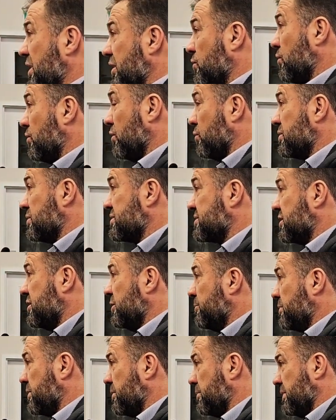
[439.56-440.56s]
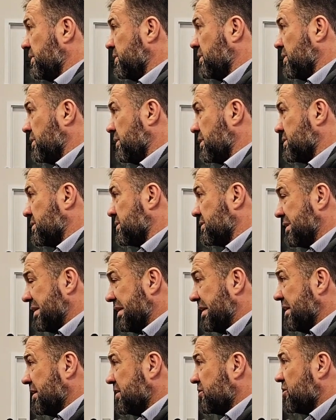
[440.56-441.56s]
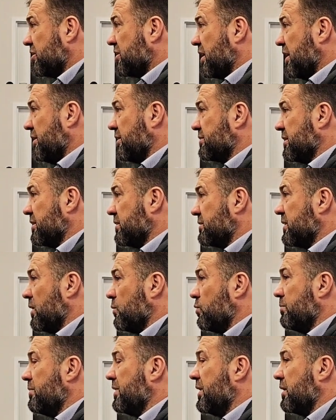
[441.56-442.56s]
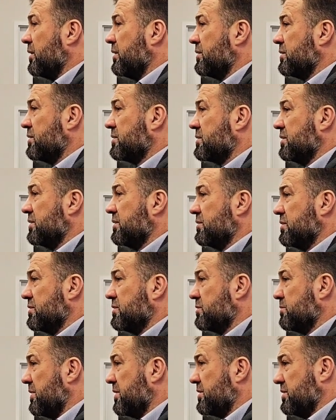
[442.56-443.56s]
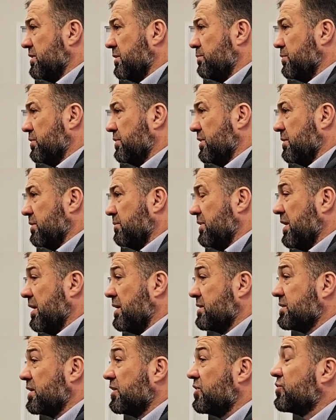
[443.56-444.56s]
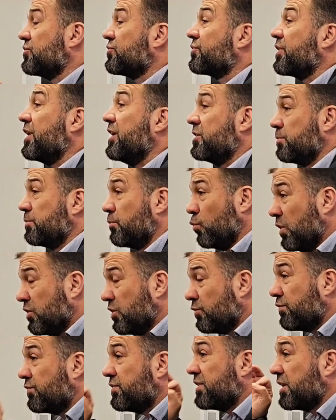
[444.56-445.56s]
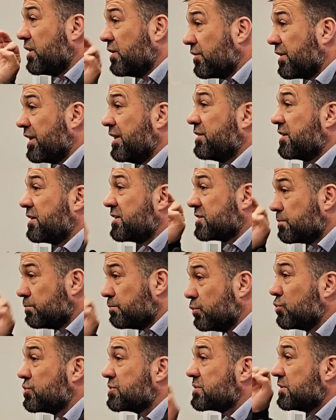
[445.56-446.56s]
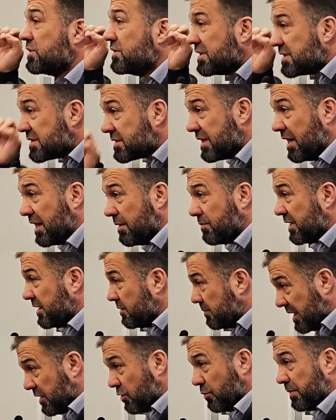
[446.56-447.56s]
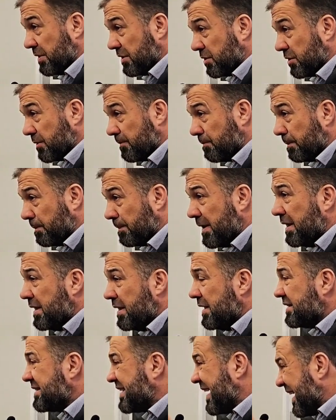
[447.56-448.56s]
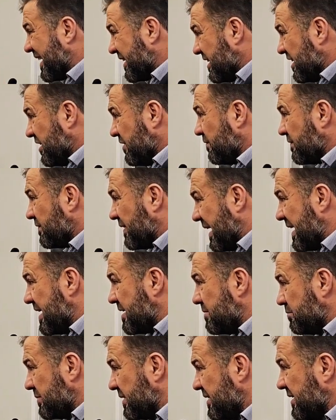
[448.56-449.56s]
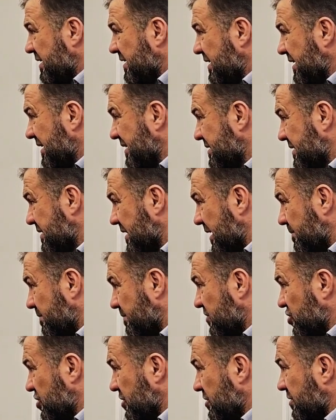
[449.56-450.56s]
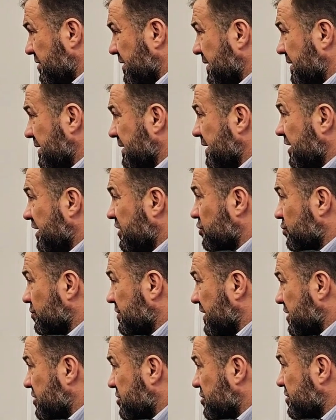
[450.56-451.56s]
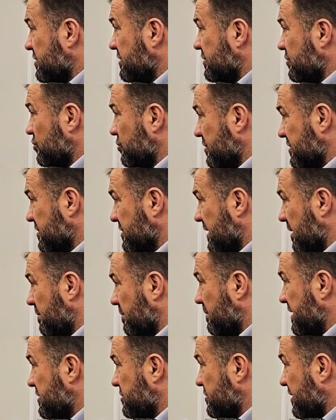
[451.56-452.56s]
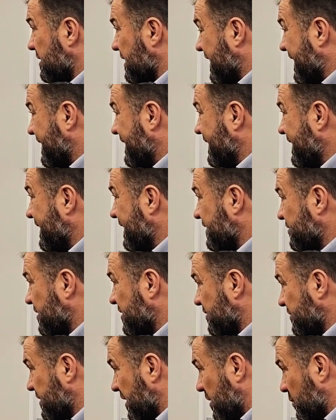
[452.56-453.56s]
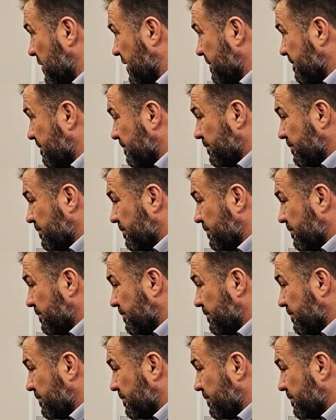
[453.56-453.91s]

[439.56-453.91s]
I always keep repeating this. Sheikh Ali Al-Tantawi, may Allah descend His mercy upon him. He has a great, one of the greatest books in Islam, in my opinion. Ta'rif Aam Bidin Al-Islam, General Introduction to Islam by Sheikh Ali Al-Tantawi.